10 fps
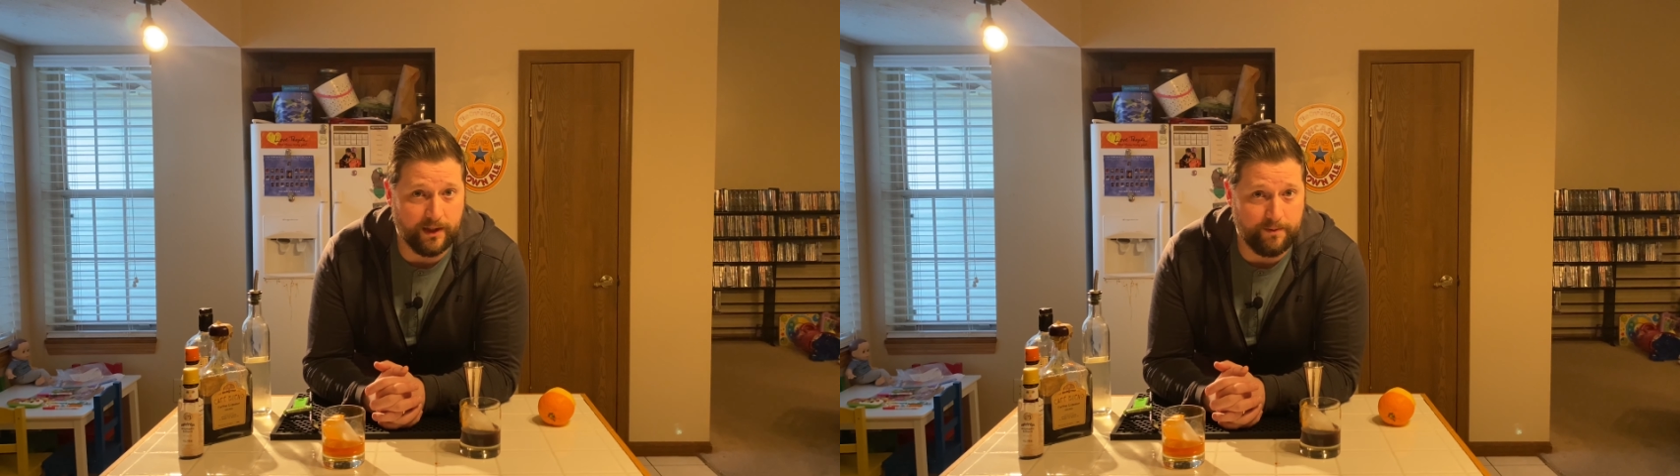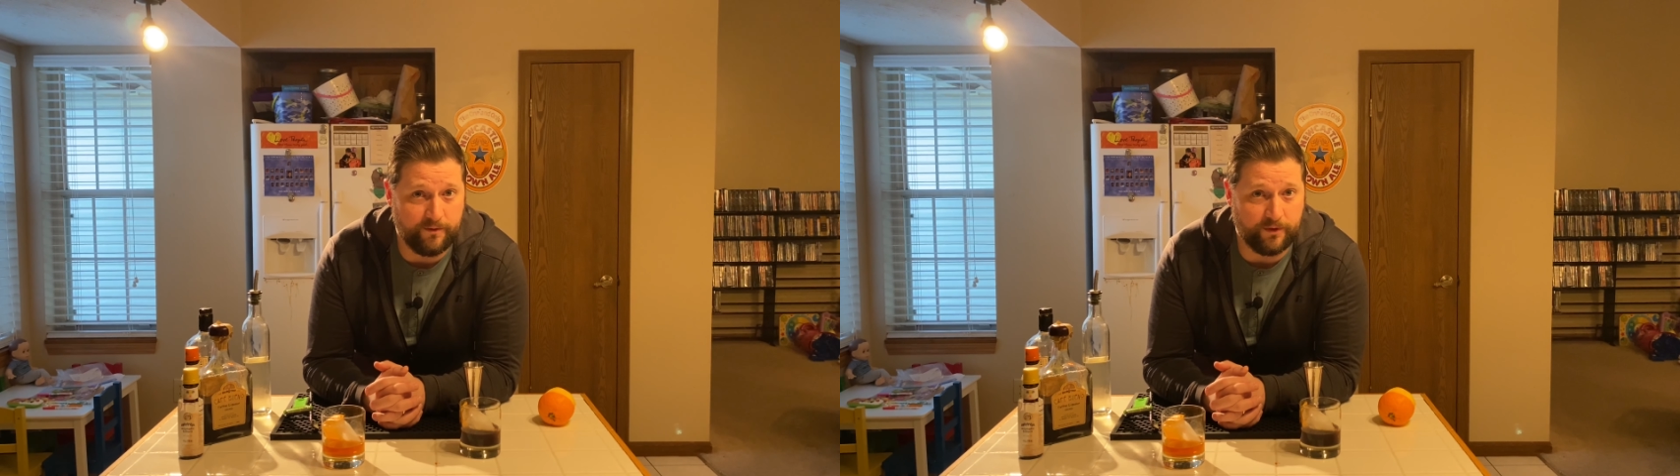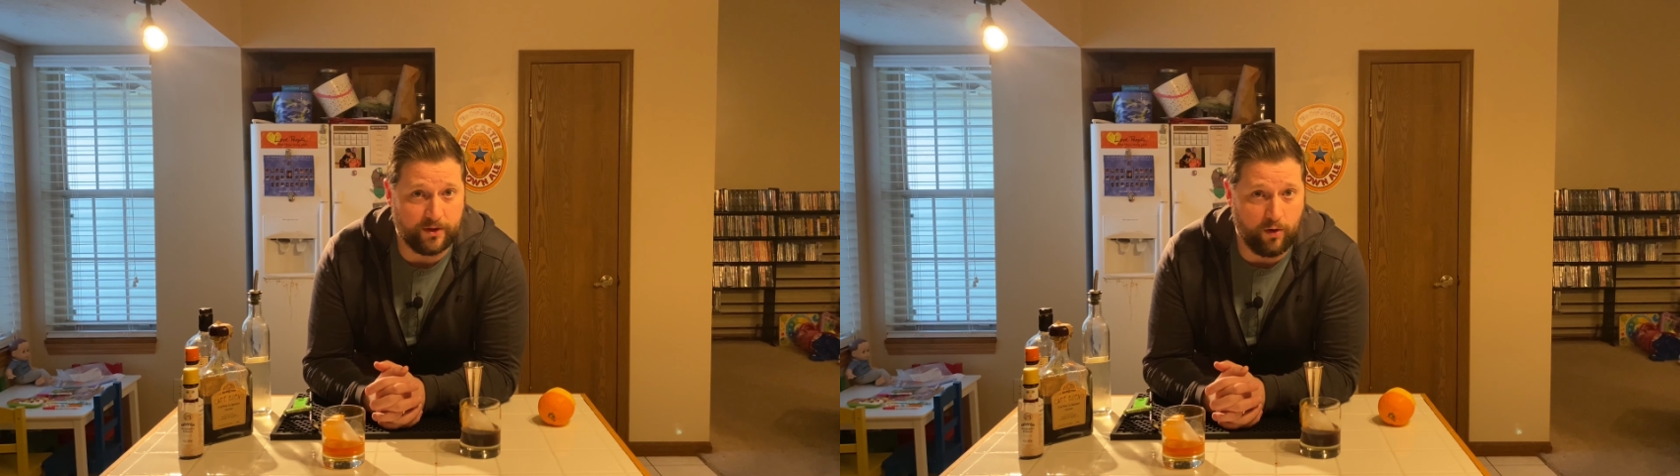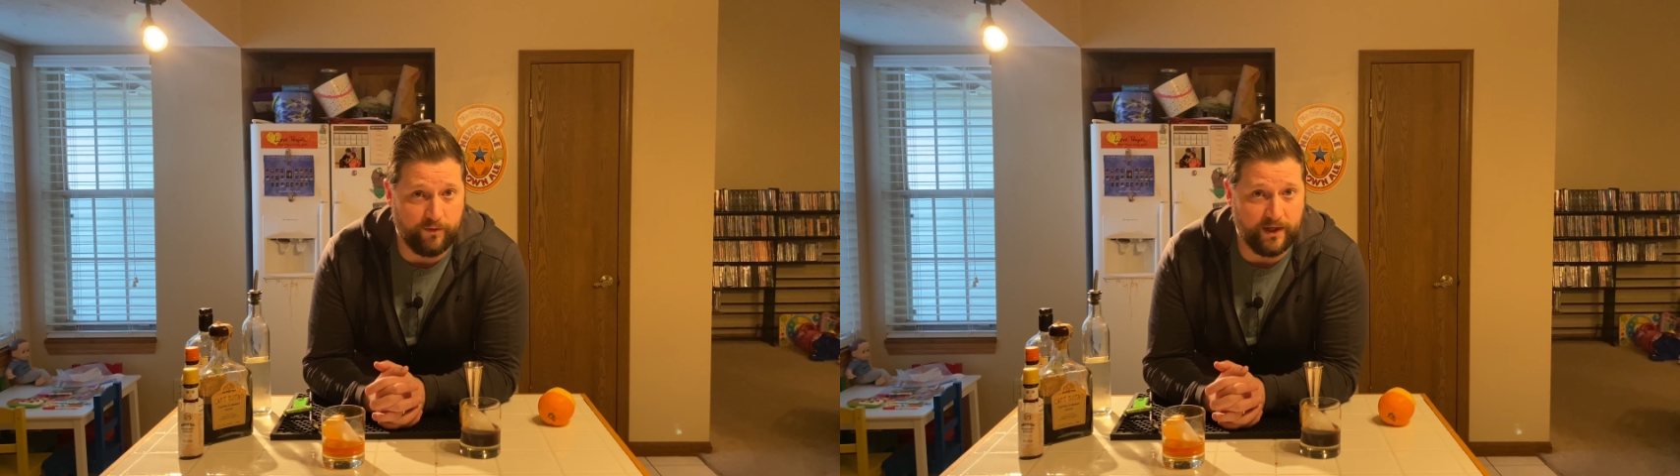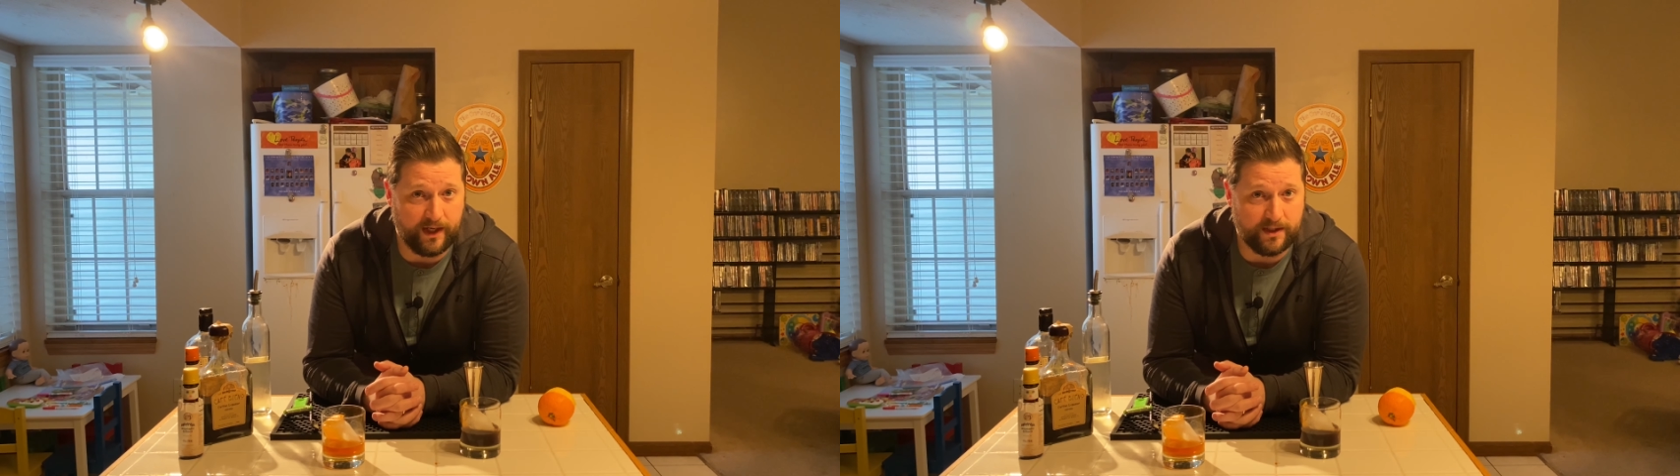limit for
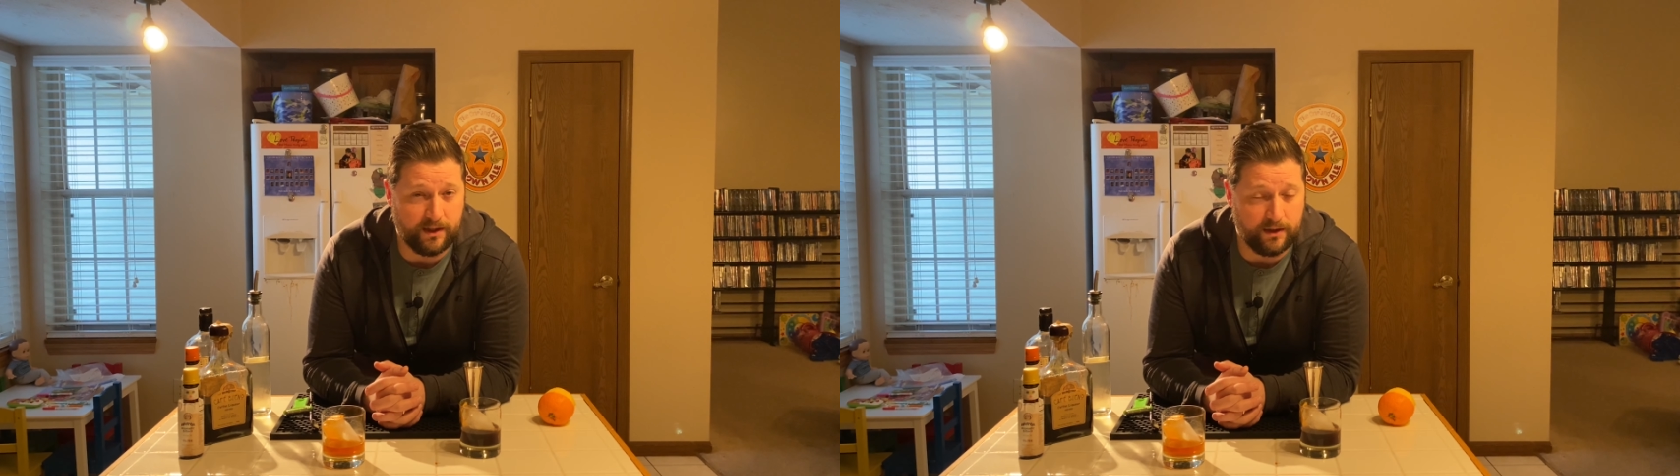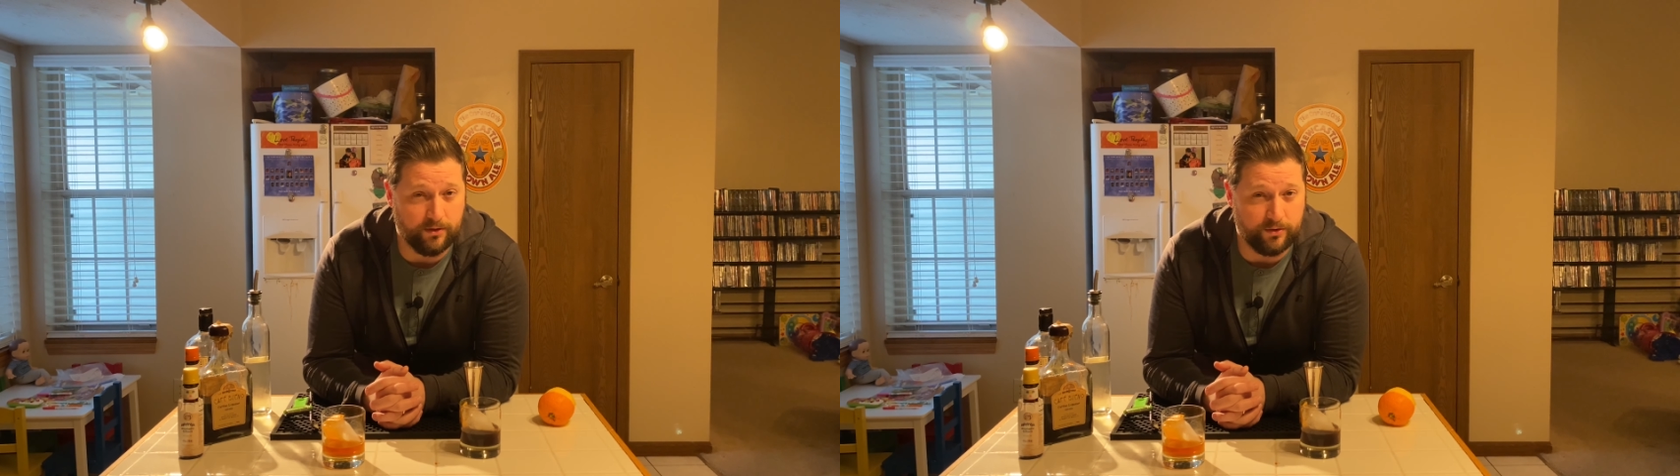COVID-19.